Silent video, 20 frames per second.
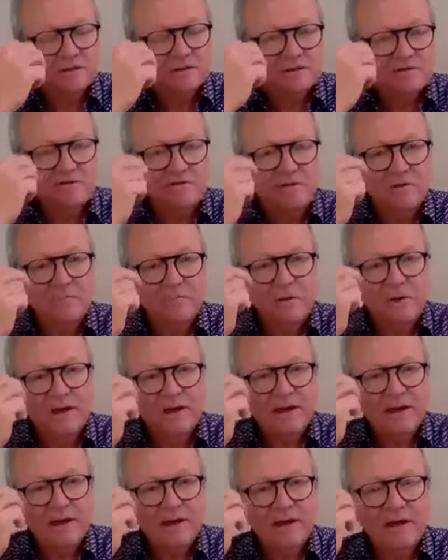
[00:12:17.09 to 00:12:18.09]
So if you're
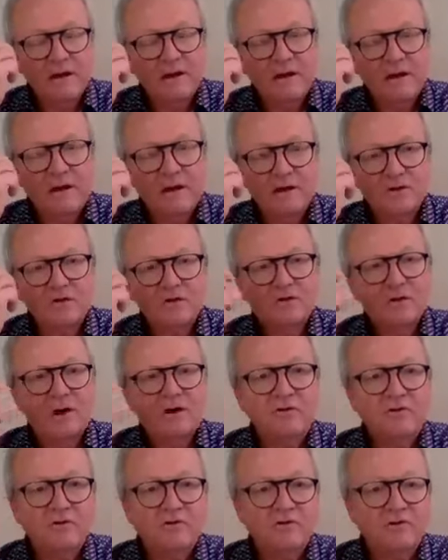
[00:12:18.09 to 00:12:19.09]
paying
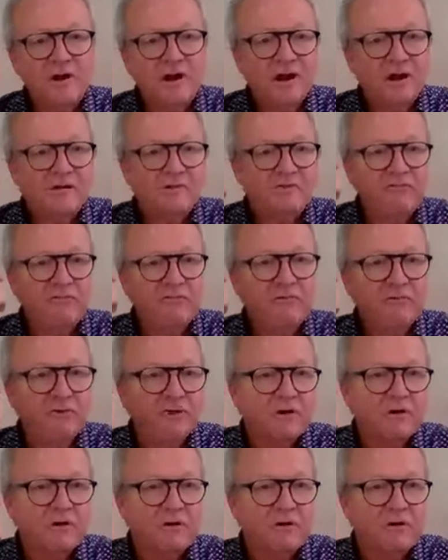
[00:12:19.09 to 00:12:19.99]
200 Rand for